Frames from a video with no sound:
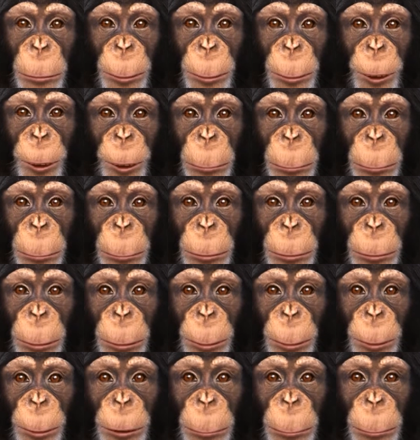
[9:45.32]
No point
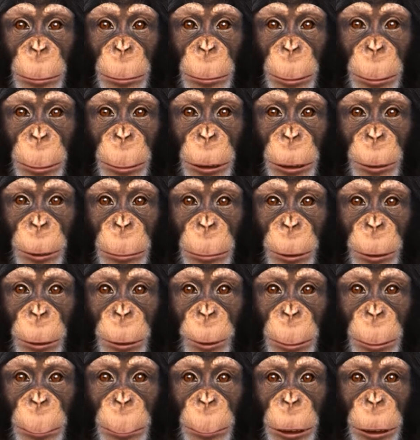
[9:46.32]
explaining Yao's
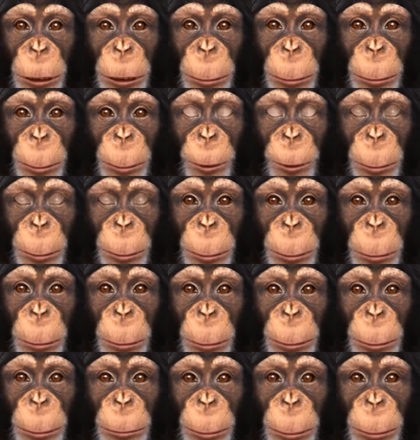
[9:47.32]
never understand.
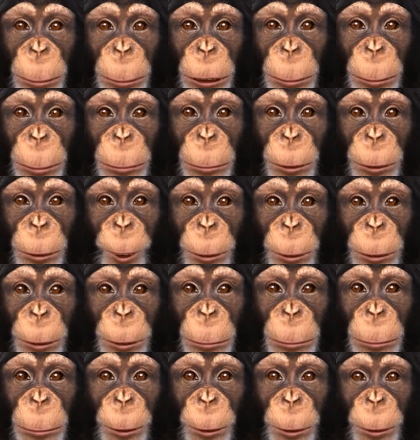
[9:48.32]
Need to show
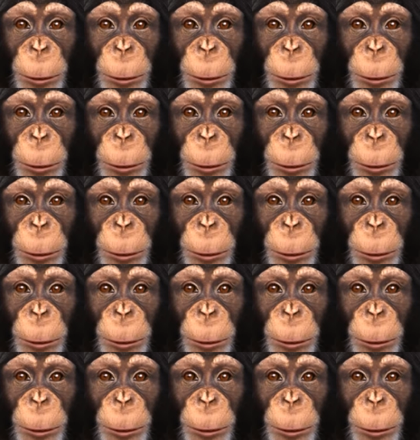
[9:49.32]
Yao.